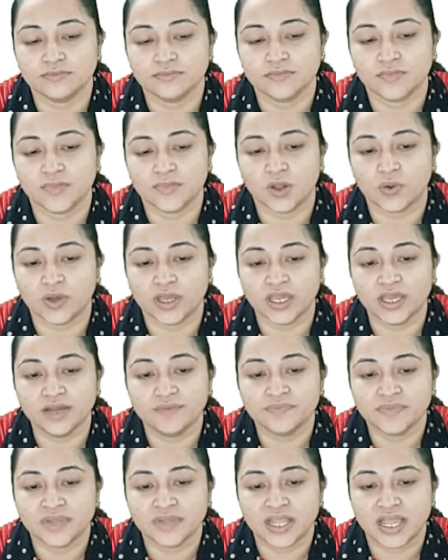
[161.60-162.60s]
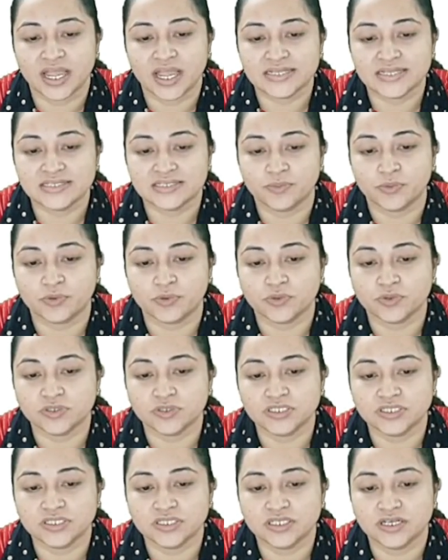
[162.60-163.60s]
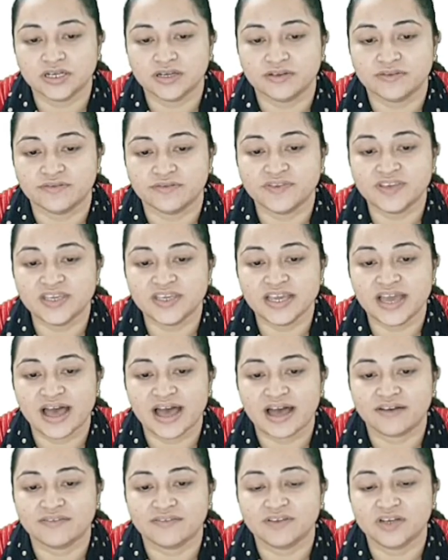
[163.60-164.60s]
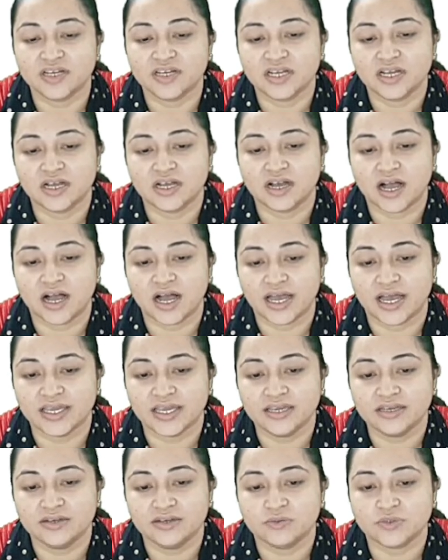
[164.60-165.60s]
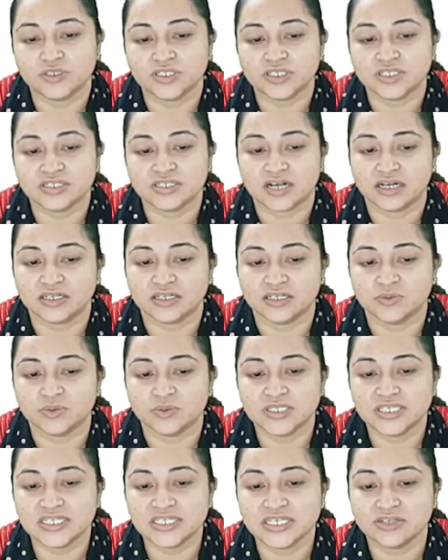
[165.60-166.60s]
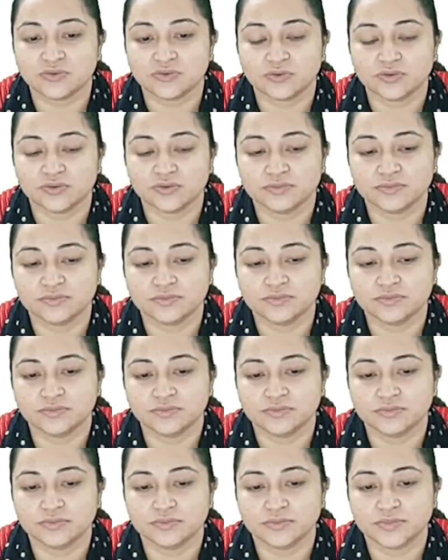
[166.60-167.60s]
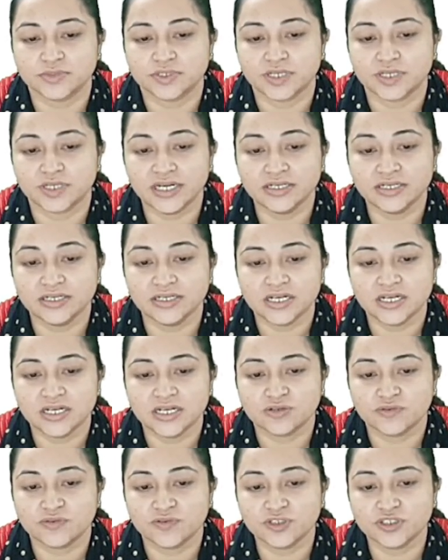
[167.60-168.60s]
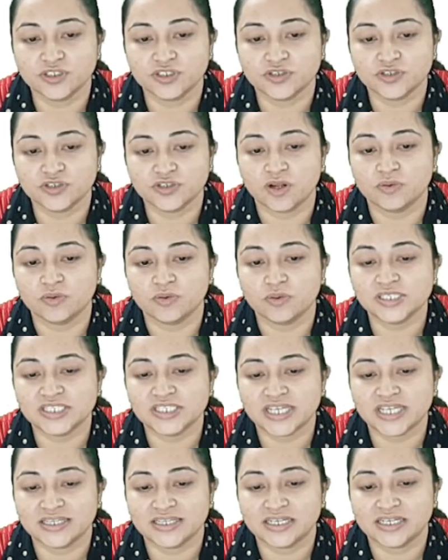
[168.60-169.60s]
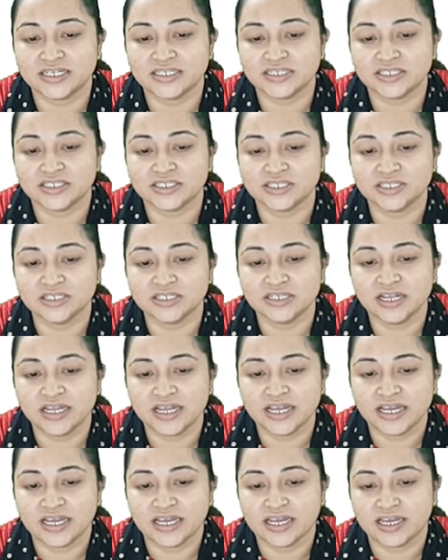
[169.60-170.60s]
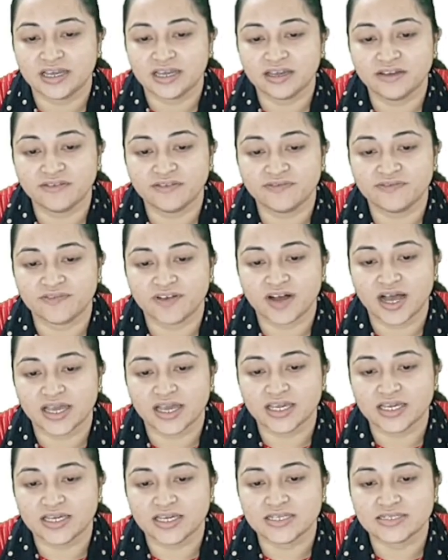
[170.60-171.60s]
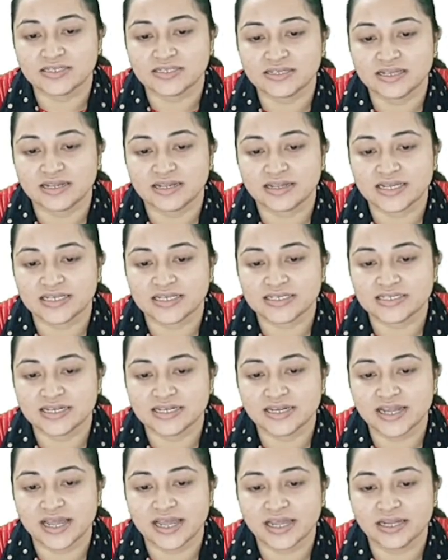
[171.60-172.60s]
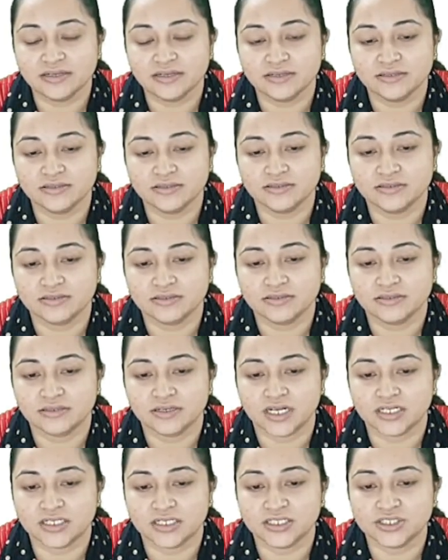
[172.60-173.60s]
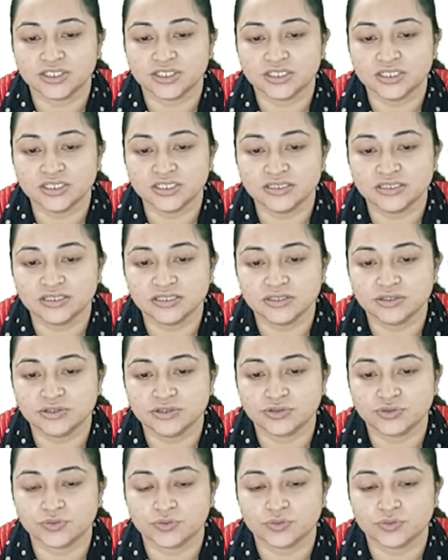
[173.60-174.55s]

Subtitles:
Okay, and suppose we have I which is starting with 0, right? So first of all, we will check the condition. If I is less than n, condition is true.